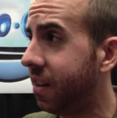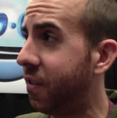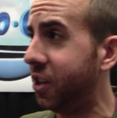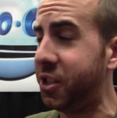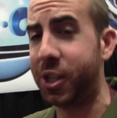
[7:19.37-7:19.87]

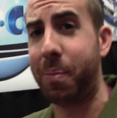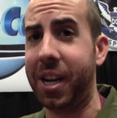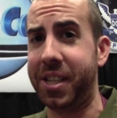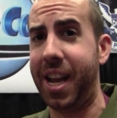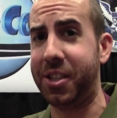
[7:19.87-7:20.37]
versus the
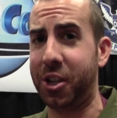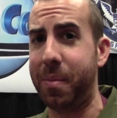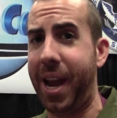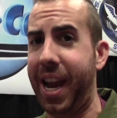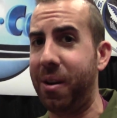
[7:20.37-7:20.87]
presidential
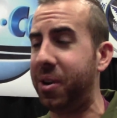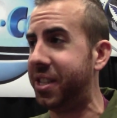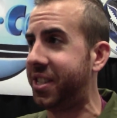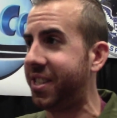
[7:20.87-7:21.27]
debate, which